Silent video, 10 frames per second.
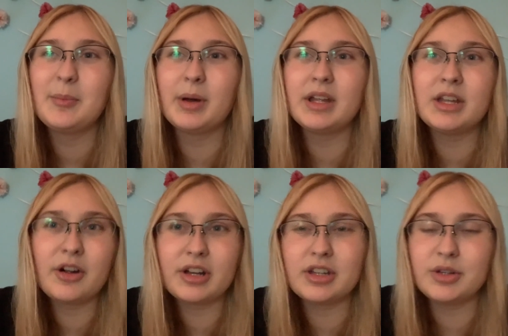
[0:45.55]
But he
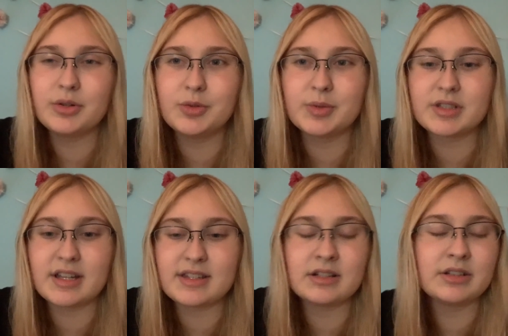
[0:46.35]
already knew who was
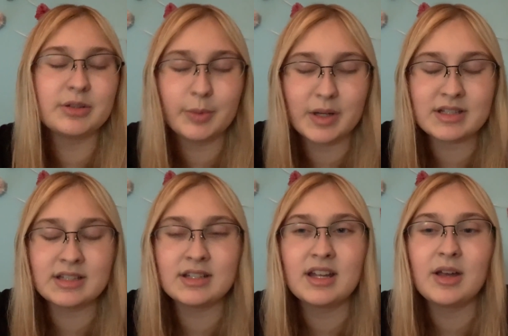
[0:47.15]
Dustin and who
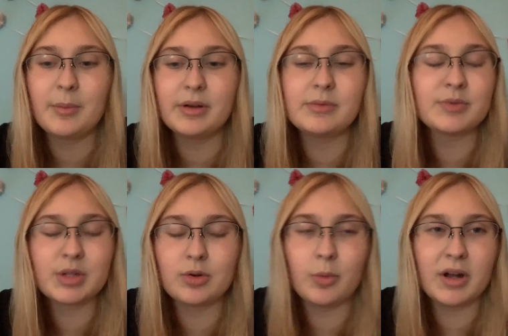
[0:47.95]
wasn't, but it was
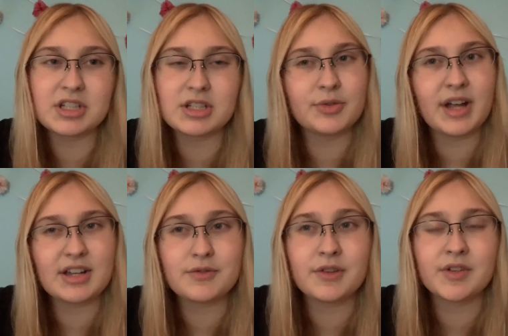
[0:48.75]
really cool watching his
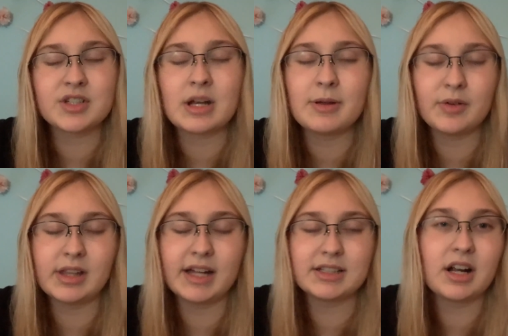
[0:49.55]
reaction for the first time. He really
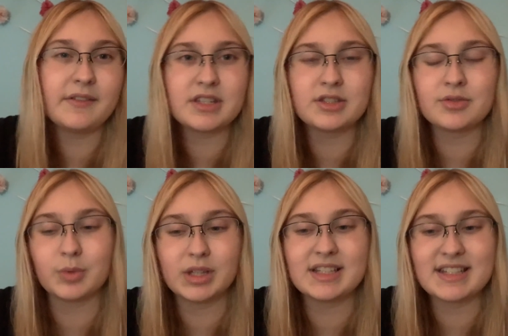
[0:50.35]
liked it. Obviously, it's
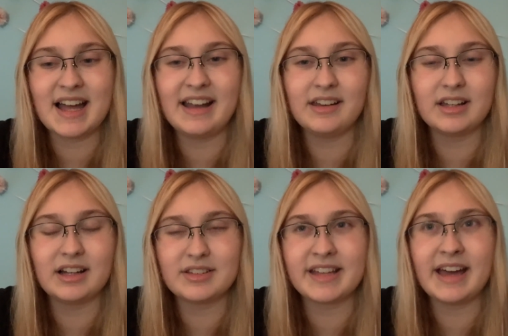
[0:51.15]
really sad, and he
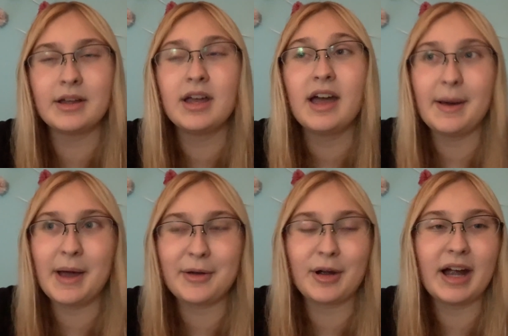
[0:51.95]
got sad.
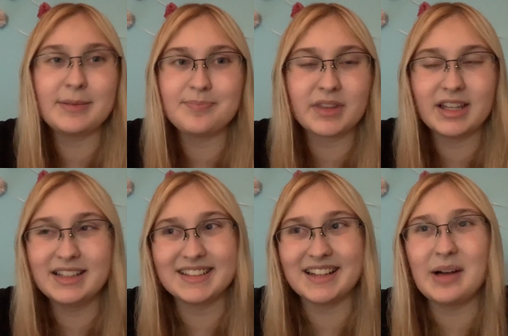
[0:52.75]
I cried. He
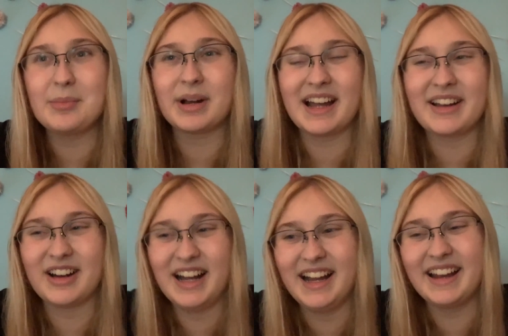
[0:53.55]
did not, but I
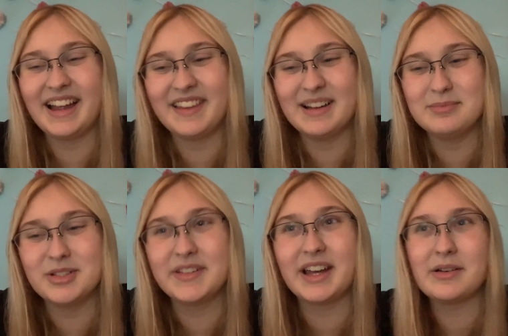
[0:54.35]
cried at that
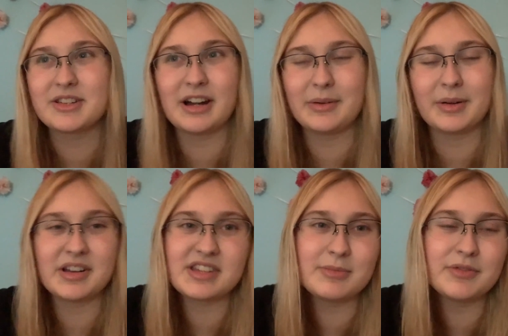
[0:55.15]
movie. I always cry when I
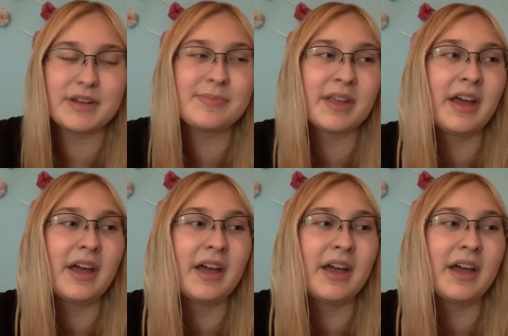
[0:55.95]
watch that movie.